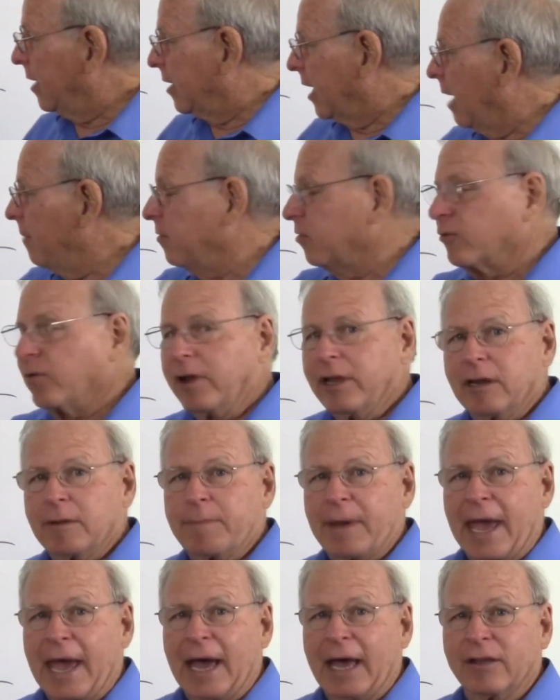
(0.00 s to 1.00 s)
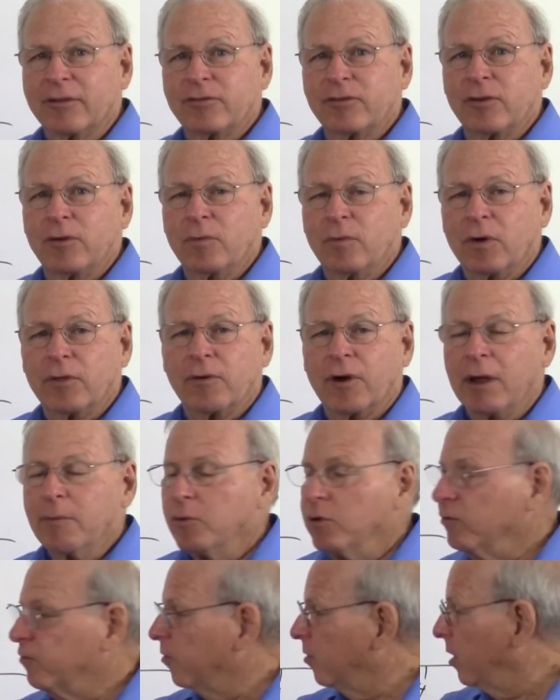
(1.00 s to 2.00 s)
time is going to pass whether I
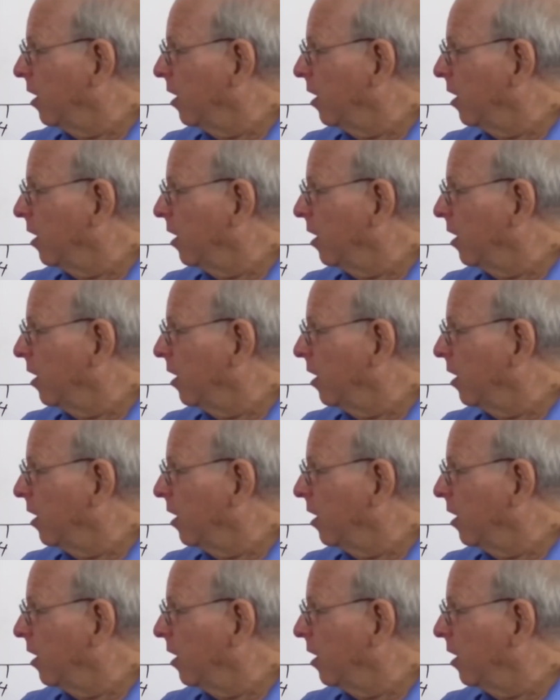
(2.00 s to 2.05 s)
move